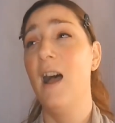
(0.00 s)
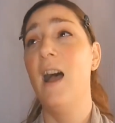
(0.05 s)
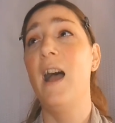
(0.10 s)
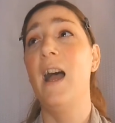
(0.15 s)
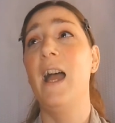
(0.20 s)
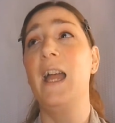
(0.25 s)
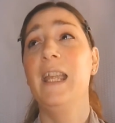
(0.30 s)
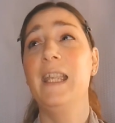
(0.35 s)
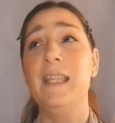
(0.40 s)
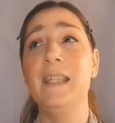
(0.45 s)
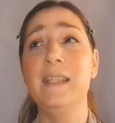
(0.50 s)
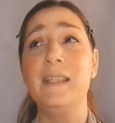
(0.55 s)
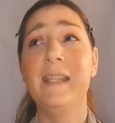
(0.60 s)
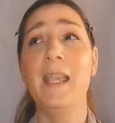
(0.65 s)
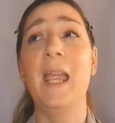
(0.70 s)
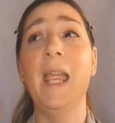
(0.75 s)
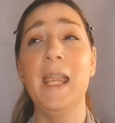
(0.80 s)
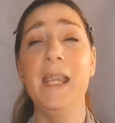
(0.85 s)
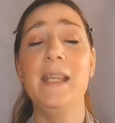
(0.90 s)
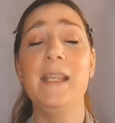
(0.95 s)
I can
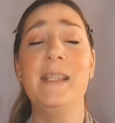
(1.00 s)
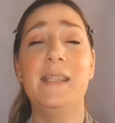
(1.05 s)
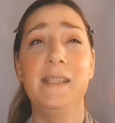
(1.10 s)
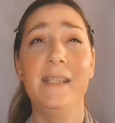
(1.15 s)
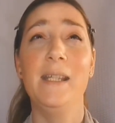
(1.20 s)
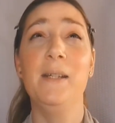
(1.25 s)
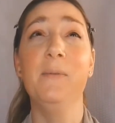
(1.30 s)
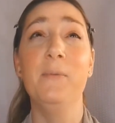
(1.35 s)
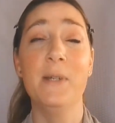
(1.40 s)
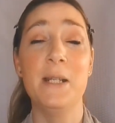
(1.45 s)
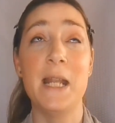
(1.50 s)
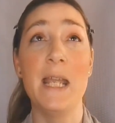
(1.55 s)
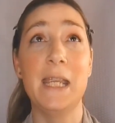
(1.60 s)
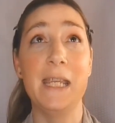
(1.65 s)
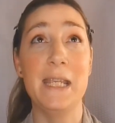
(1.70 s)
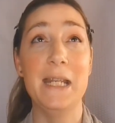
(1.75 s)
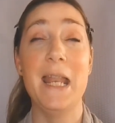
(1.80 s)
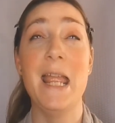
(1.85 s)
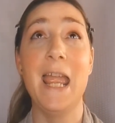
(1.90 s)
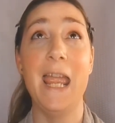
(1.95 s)
taste it when I
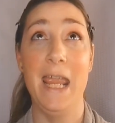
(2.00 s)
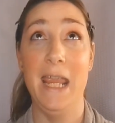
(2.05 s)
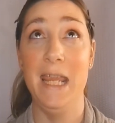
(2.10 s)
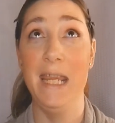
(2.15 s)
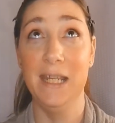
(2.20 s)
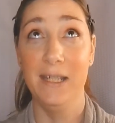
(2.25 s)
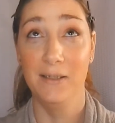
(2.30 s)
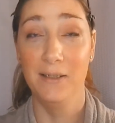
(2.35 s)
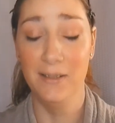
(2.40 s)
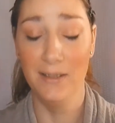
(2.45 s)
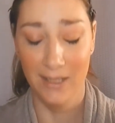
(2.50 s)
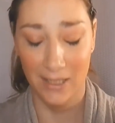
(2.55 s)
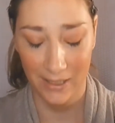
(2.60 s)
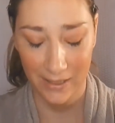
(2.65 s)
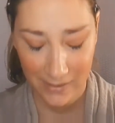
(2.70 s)
inhale.